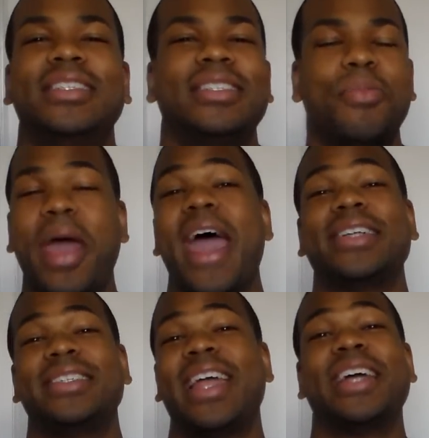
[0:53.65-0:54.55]
It's a
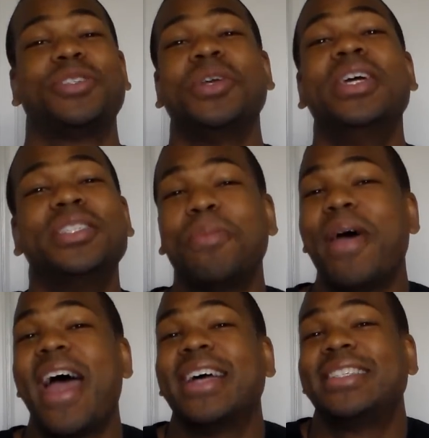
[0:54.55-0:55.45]
past it's a
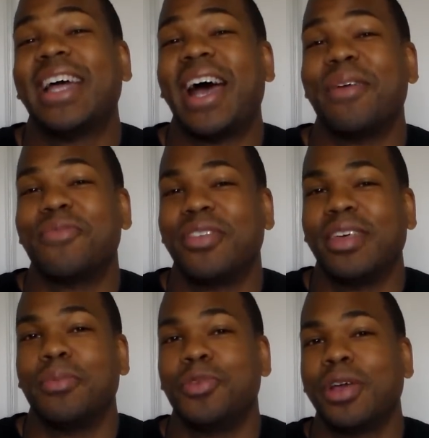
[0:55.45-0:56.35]
pastime for
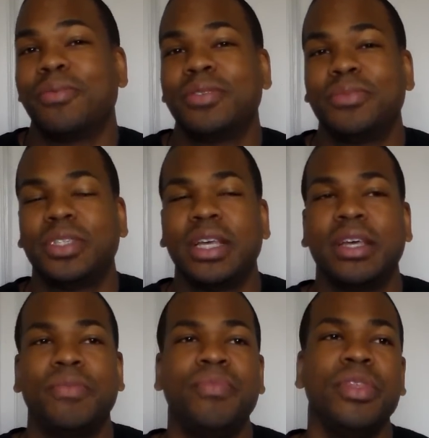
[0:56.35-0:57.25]
them. You get what I'm
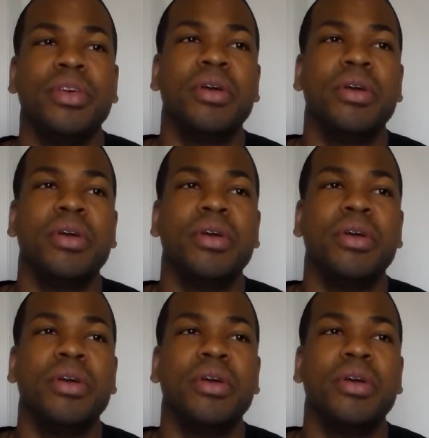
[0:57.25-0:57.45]
saying?